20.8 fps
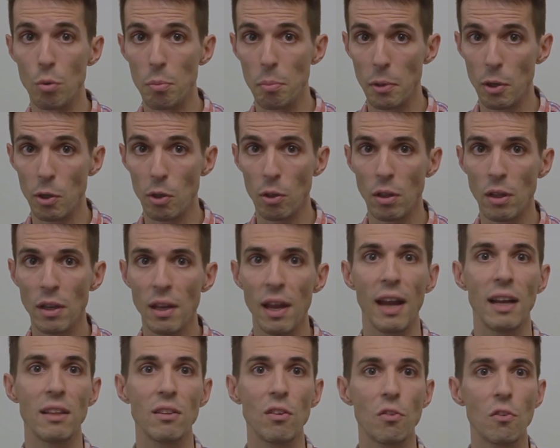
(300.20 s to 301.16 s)
ball,
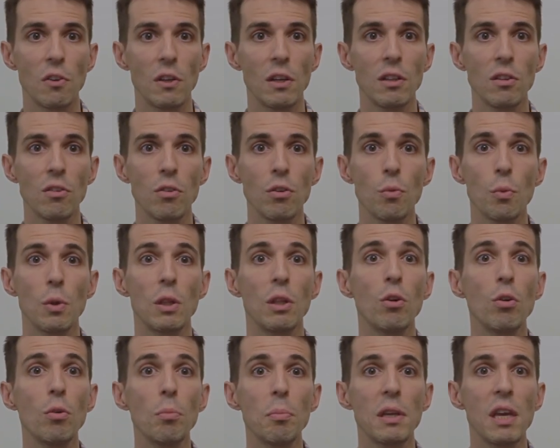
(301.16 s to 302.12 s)
and the cylinder will
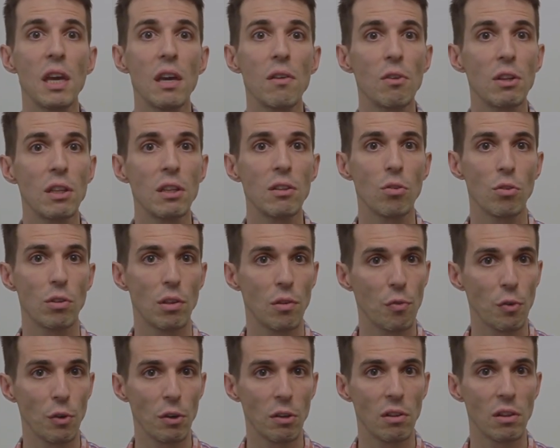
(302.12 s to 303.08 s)
all behave a little
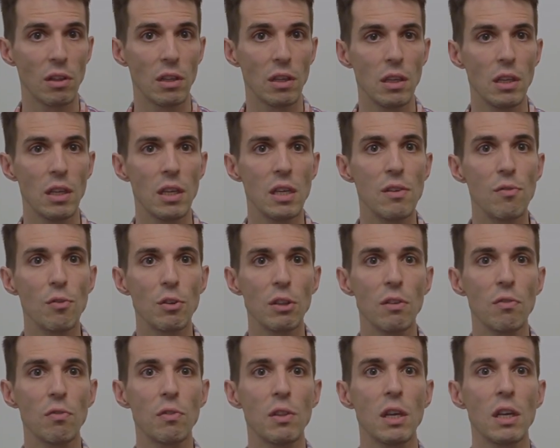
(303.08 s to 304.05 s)
differently, even
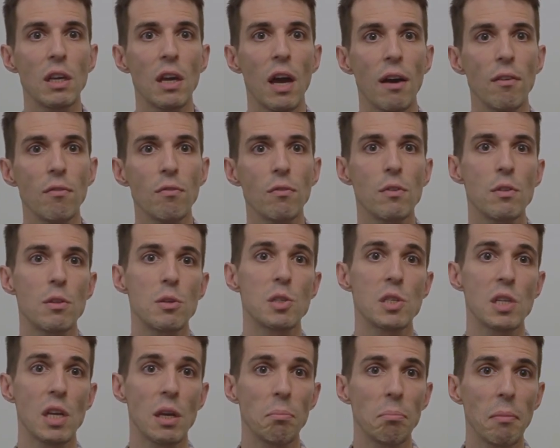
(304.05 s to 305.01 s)
if they have the
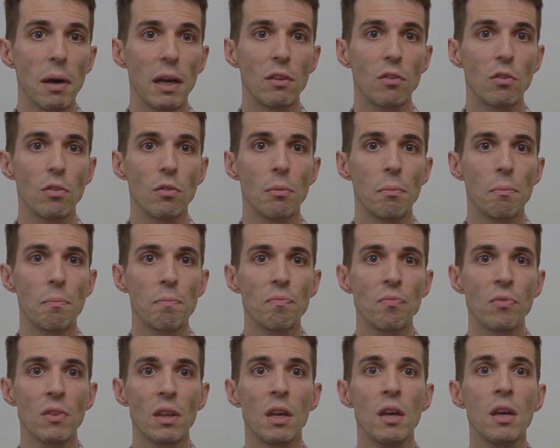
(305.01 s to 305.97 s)
same mass.
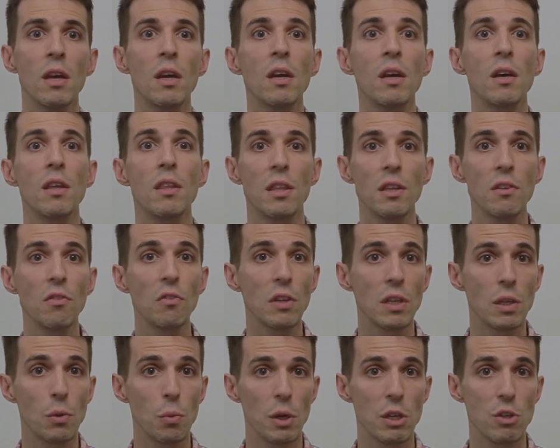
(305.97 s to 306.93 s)
This
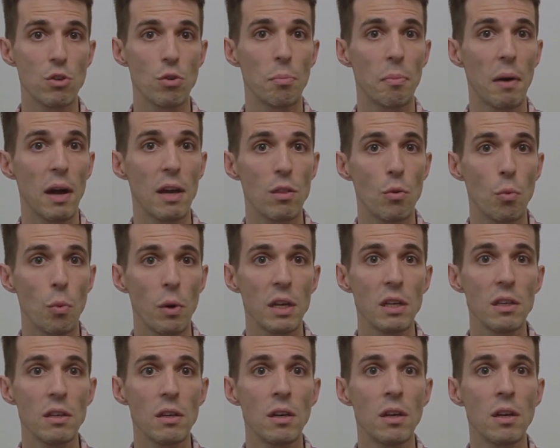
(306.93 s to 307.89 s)
equation, by the
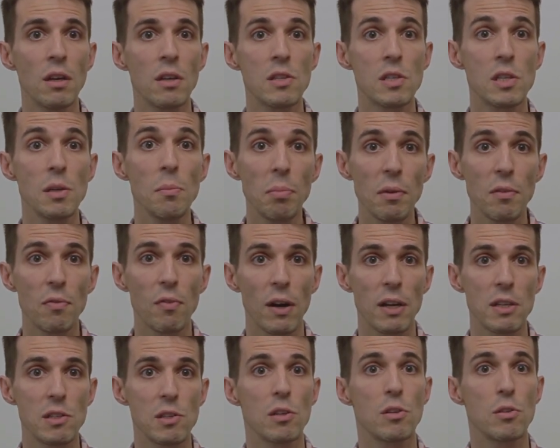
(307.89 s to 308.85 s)
way,
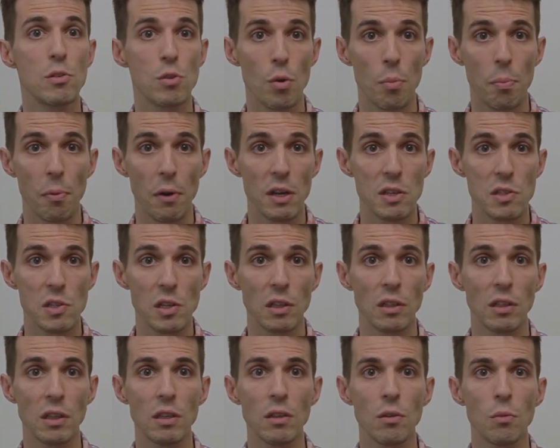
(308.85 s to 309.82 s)
simplifies
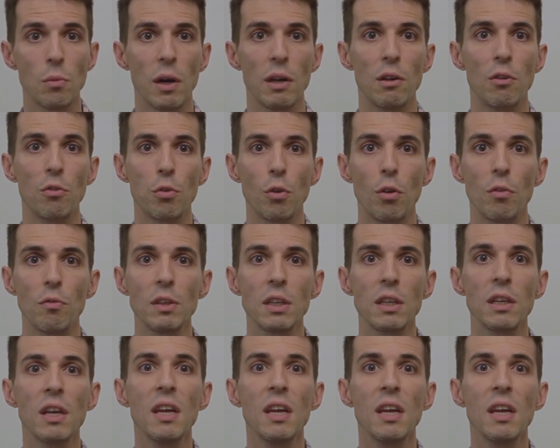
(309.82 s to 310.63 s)
surprisingly while solving,